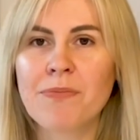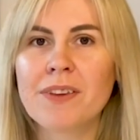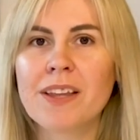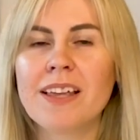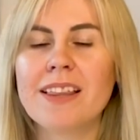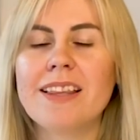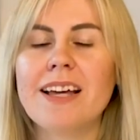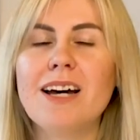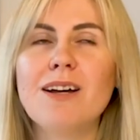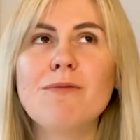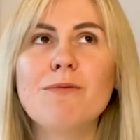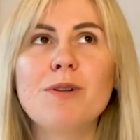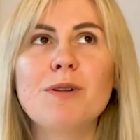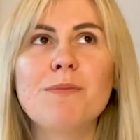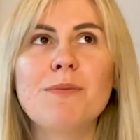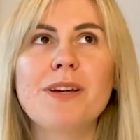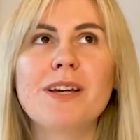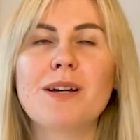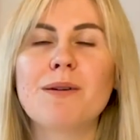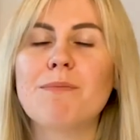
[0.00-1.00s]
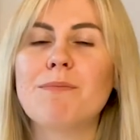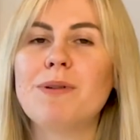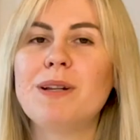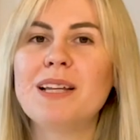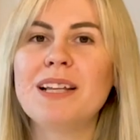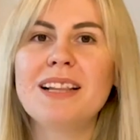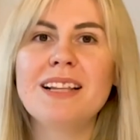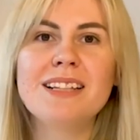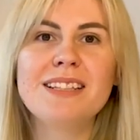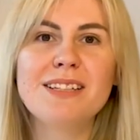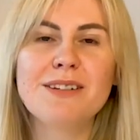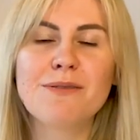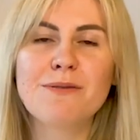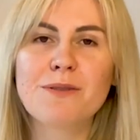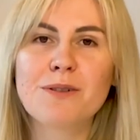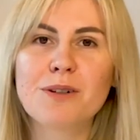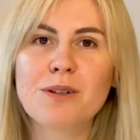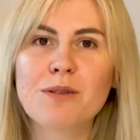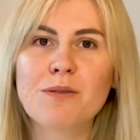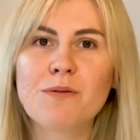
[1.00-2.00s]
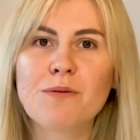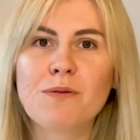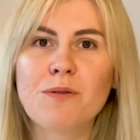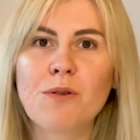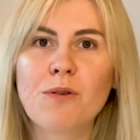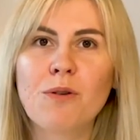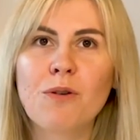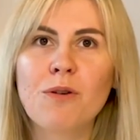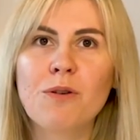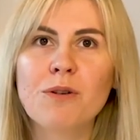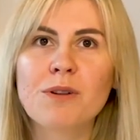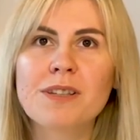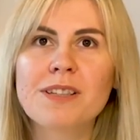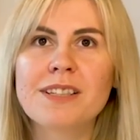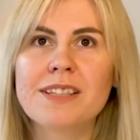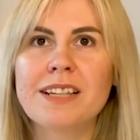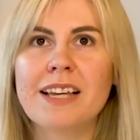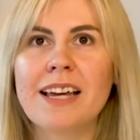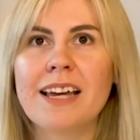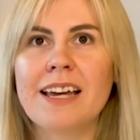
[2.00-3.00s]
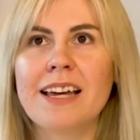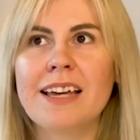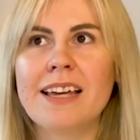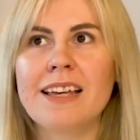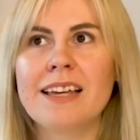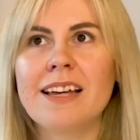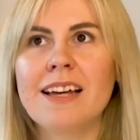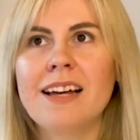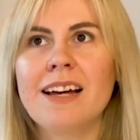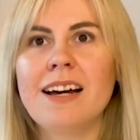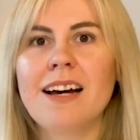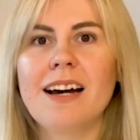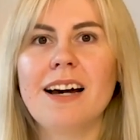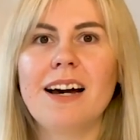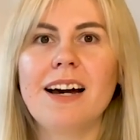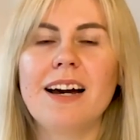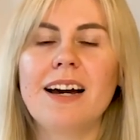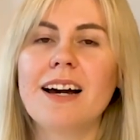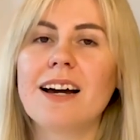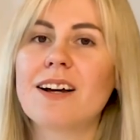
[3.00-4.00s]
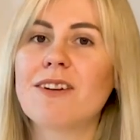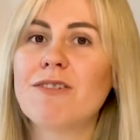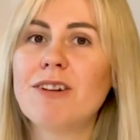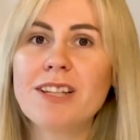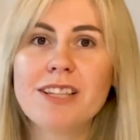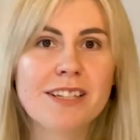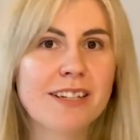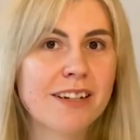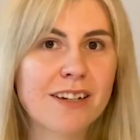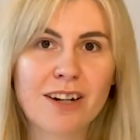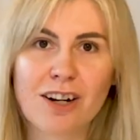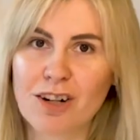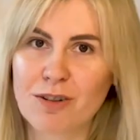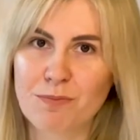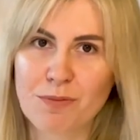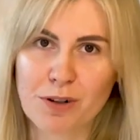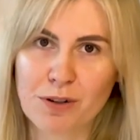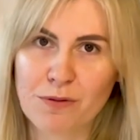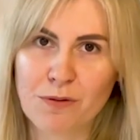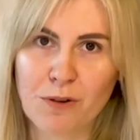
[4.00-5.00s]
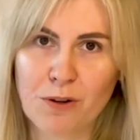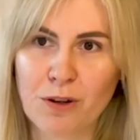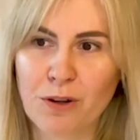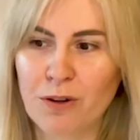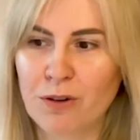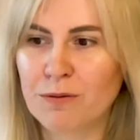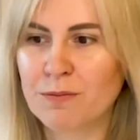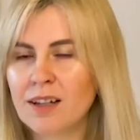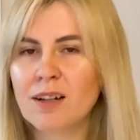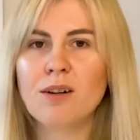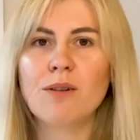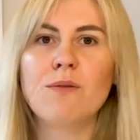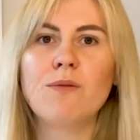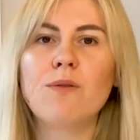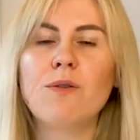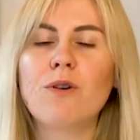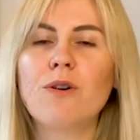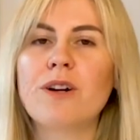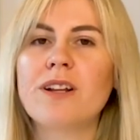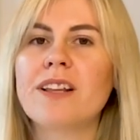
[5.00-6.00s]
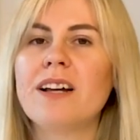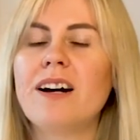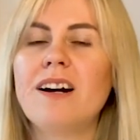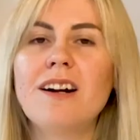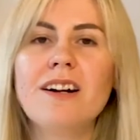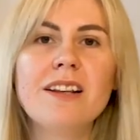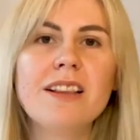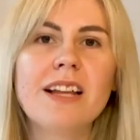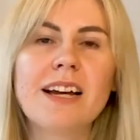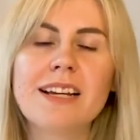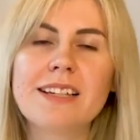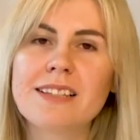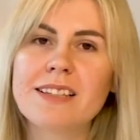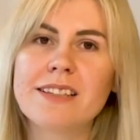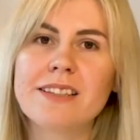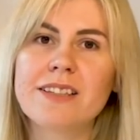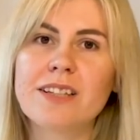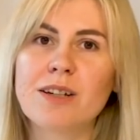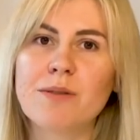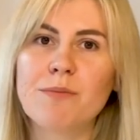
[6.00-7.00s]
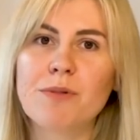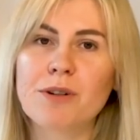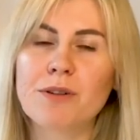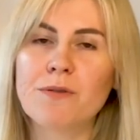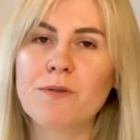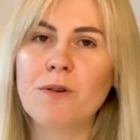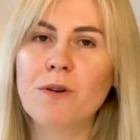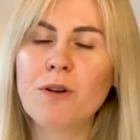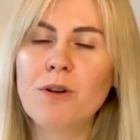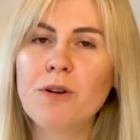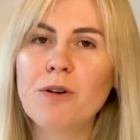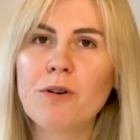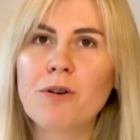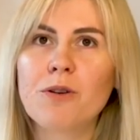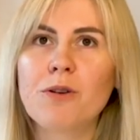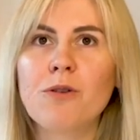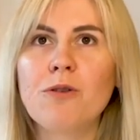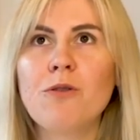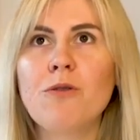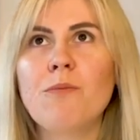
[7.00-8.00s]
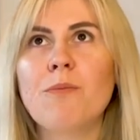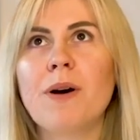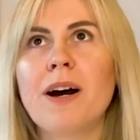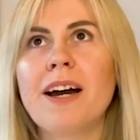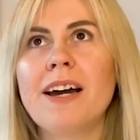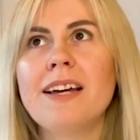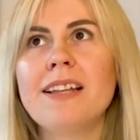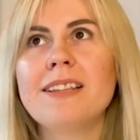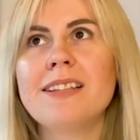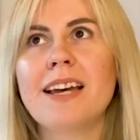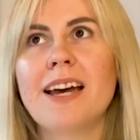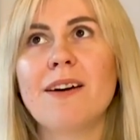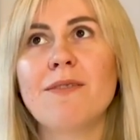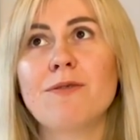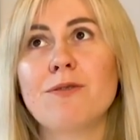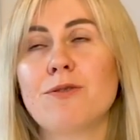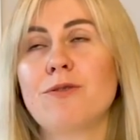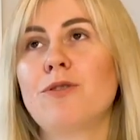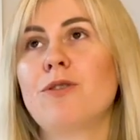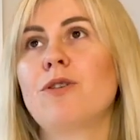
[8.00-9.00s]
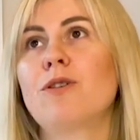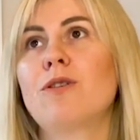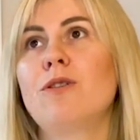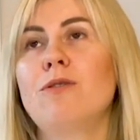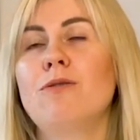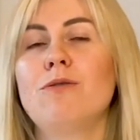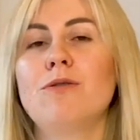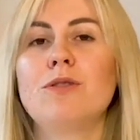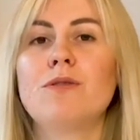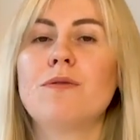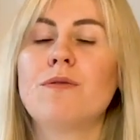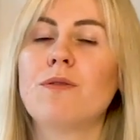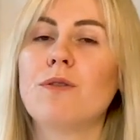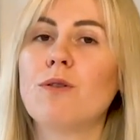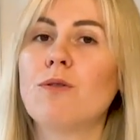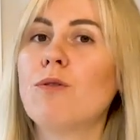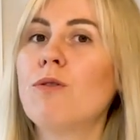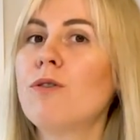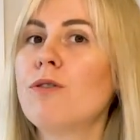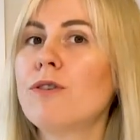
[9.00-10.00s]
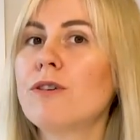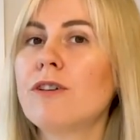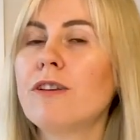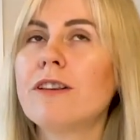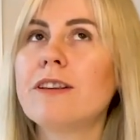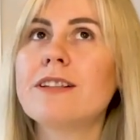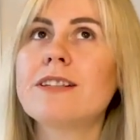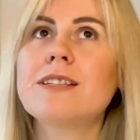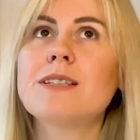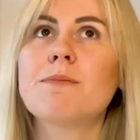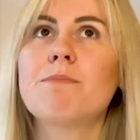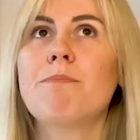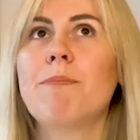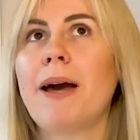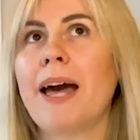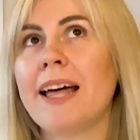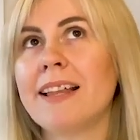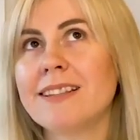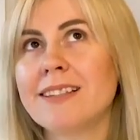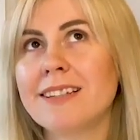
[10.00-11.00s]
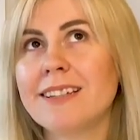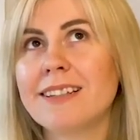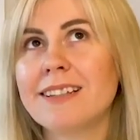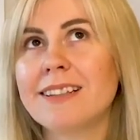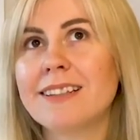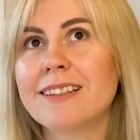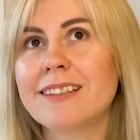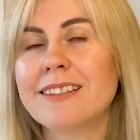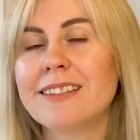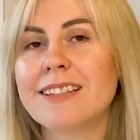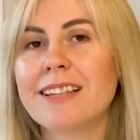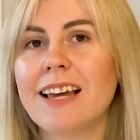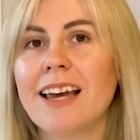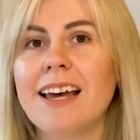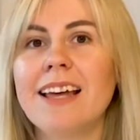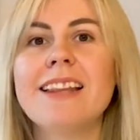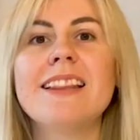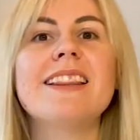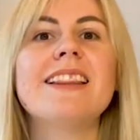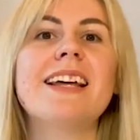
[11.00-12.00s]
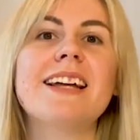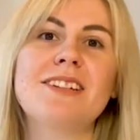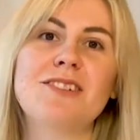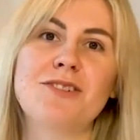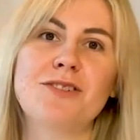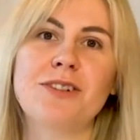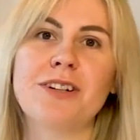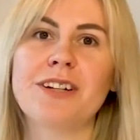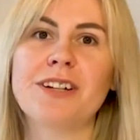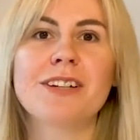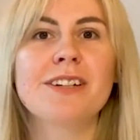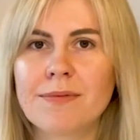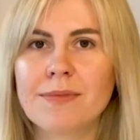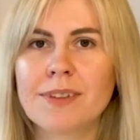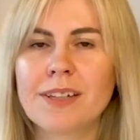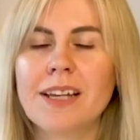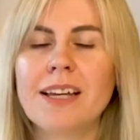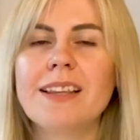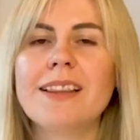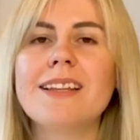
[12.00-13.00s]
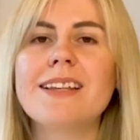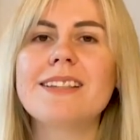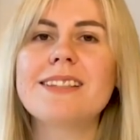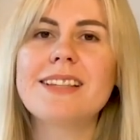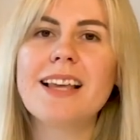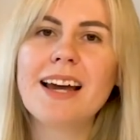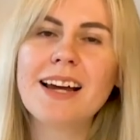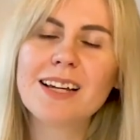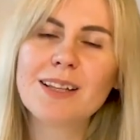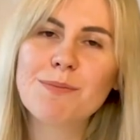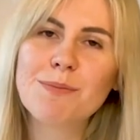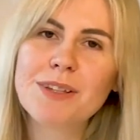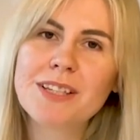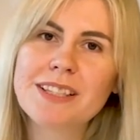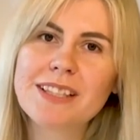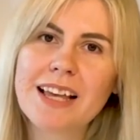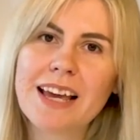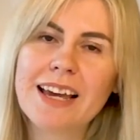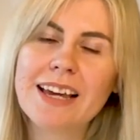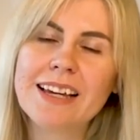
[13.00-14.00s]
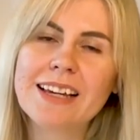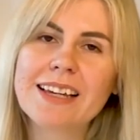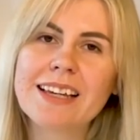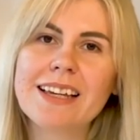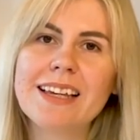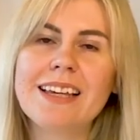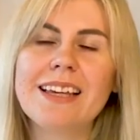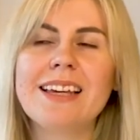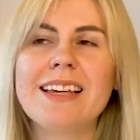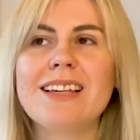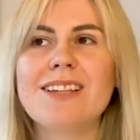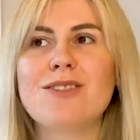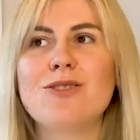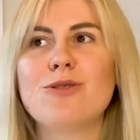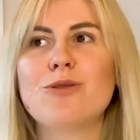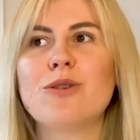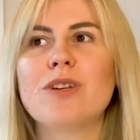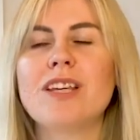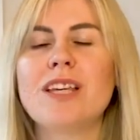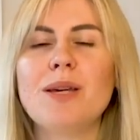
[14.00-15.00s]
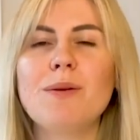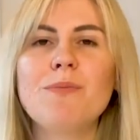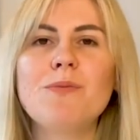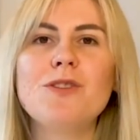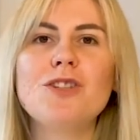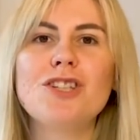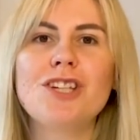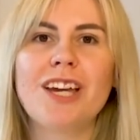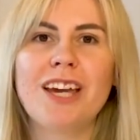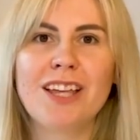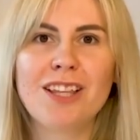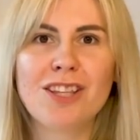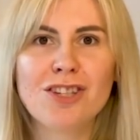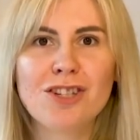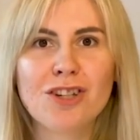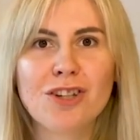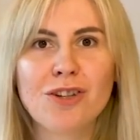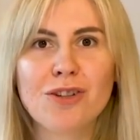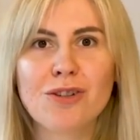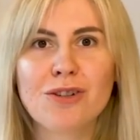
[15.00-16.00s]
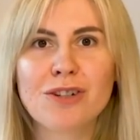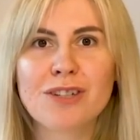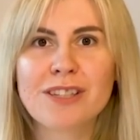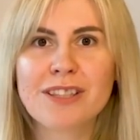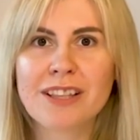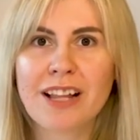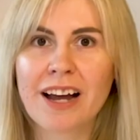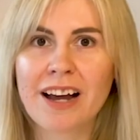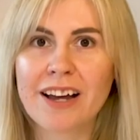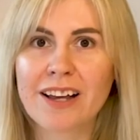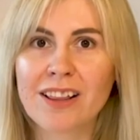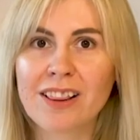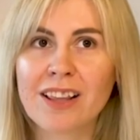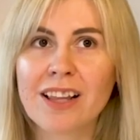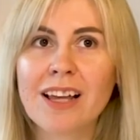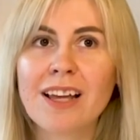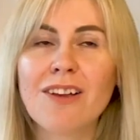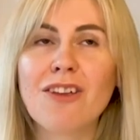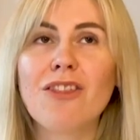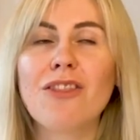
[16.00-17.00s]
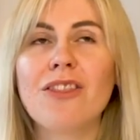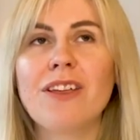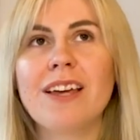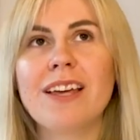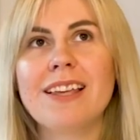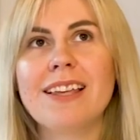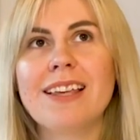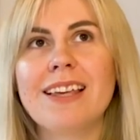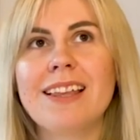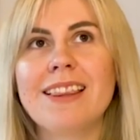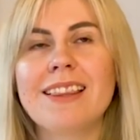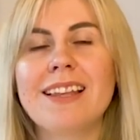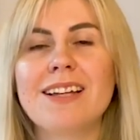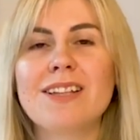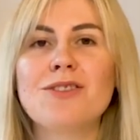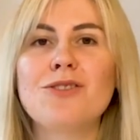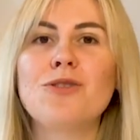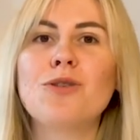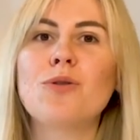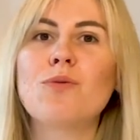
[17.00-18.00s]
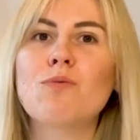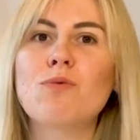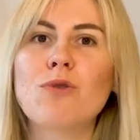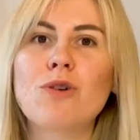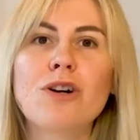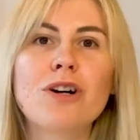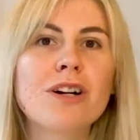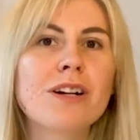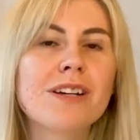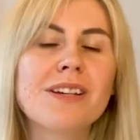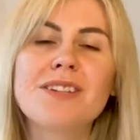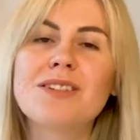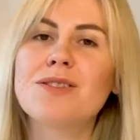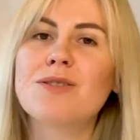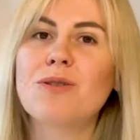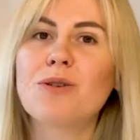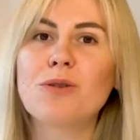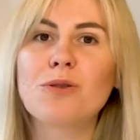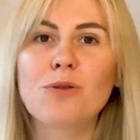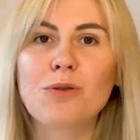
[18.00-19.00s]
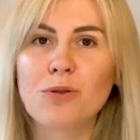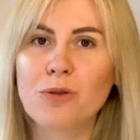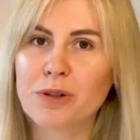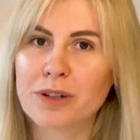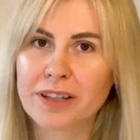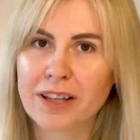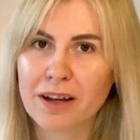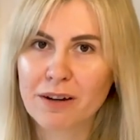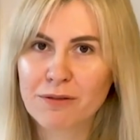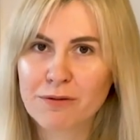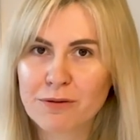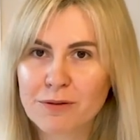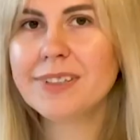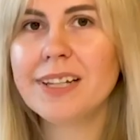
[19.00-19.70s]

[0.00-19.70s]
That will be completely different for, say, a greeting card portfolio. For an art licensing portfolio, you might have to include florals, patterns, and lettering. The second mistake is to keep changing your style, thinking that your work is not good enough.